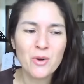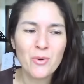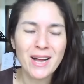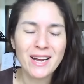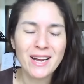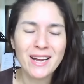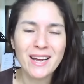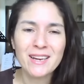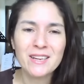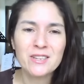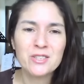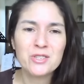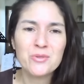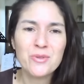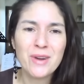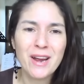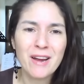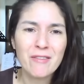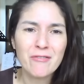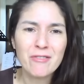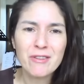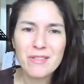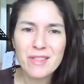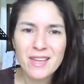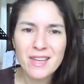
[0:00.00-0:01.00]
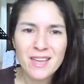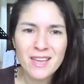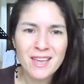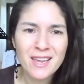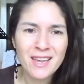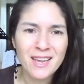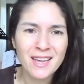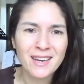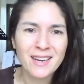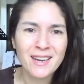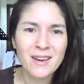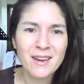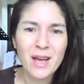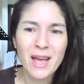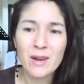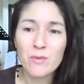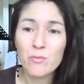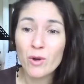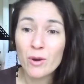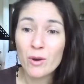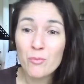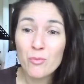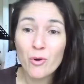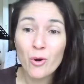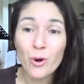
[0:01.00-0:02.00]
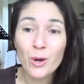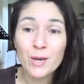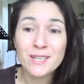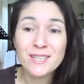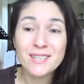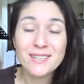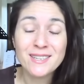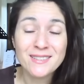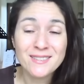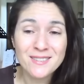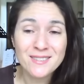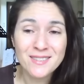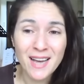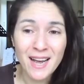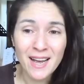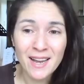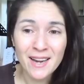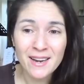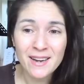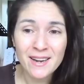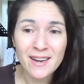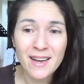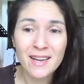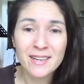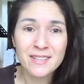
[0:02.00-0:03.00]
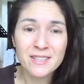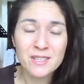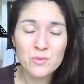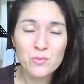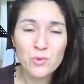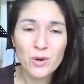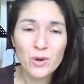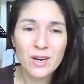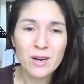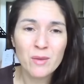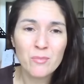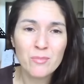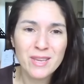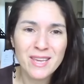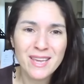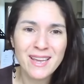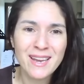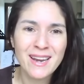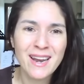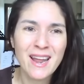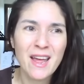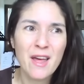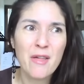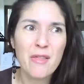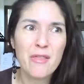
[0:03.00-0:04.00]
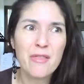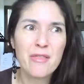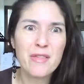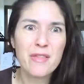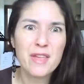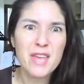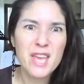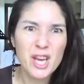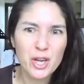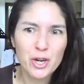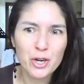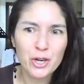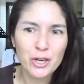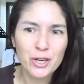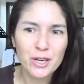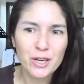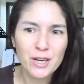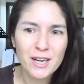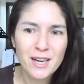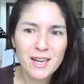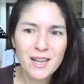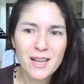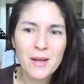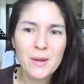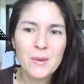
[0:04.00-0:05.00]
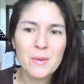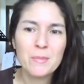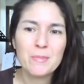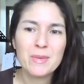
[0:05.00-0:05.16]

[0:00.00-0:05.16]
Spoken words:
So I got into everything, and at one point decided I didn't want to be in theater,